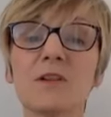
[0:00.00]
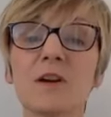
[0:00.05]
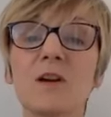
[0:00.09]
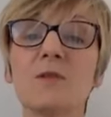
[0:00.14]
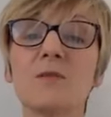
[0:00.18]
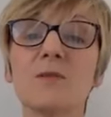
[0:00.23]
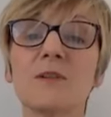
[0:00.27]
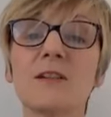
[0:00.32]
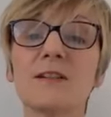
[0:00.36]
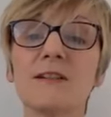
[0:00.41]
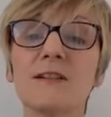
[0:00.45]

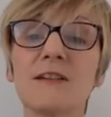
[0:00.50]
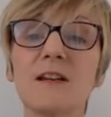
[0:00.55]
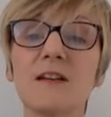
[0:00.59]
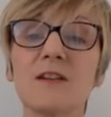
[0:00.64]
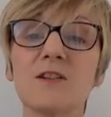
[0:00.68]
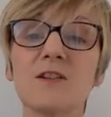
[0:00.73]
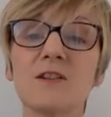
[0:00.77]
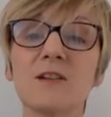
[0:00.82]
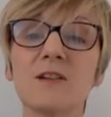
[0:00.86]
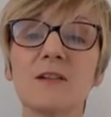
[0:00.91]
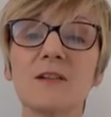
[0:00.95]
holding
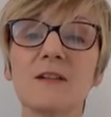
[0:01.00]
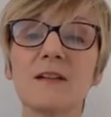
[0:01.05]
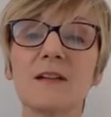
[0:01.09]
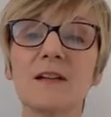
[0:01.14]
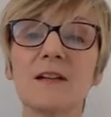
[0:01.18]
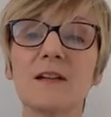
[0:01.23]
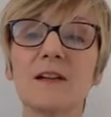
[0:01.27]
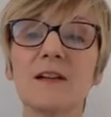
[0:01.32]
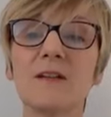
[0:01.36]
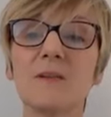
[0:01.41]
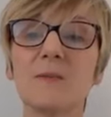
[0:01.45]
tension
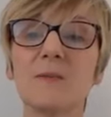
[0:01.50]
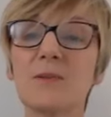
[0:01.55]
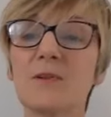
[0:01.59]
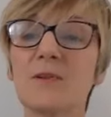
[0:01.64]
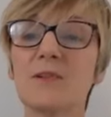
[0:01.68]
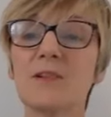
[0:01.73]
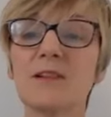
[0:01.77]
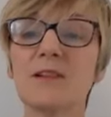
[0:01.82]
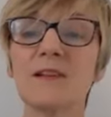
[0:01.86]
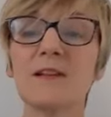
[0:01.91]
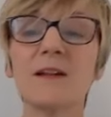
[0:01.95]
in the
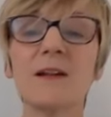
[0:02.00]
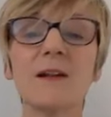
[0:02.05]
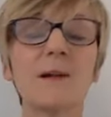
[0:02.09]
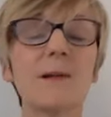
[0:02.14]
body,